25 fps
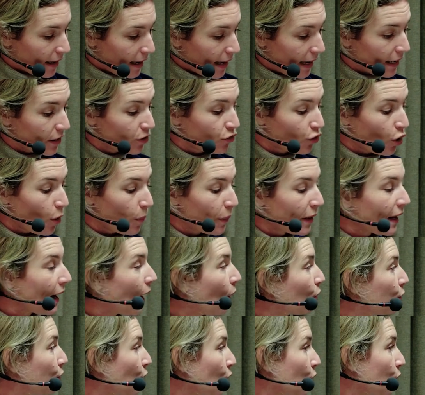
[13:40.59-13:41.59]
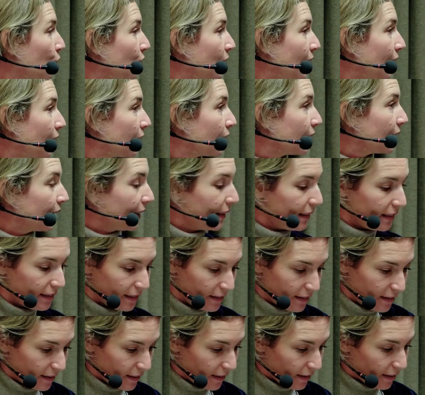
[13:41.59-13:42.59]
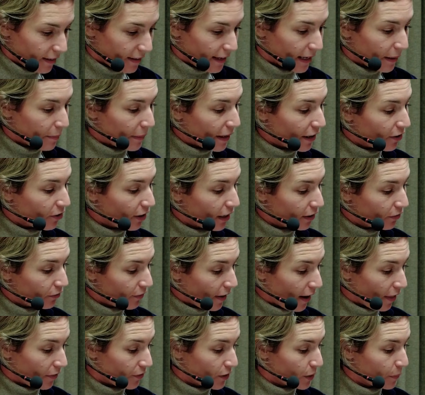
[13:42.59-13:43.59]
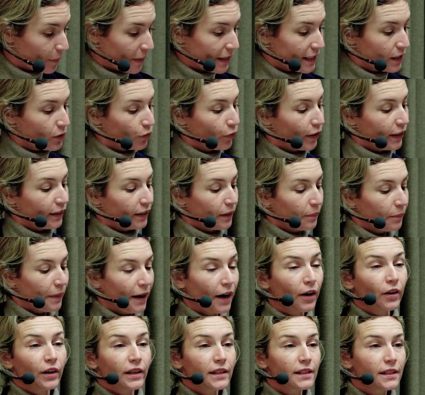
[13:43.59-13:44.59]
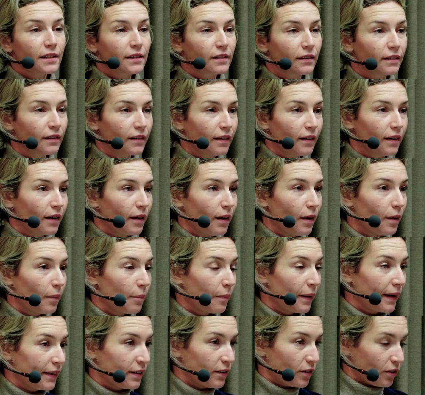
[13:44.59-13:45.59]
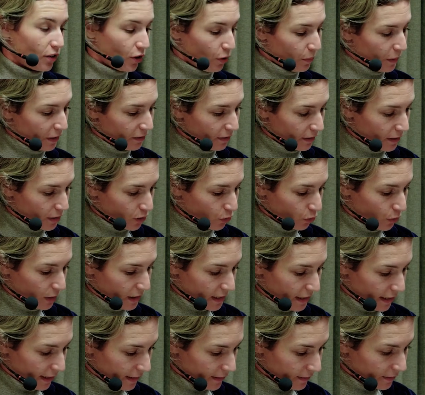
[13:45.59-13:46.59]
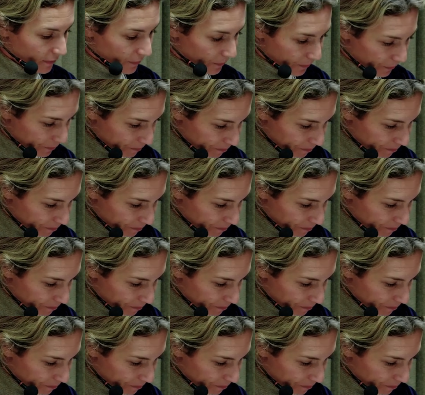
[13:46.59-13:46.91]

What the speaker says: And dropping out voluntarily, like my grandfather's best friend in Paris, meant committing suicide.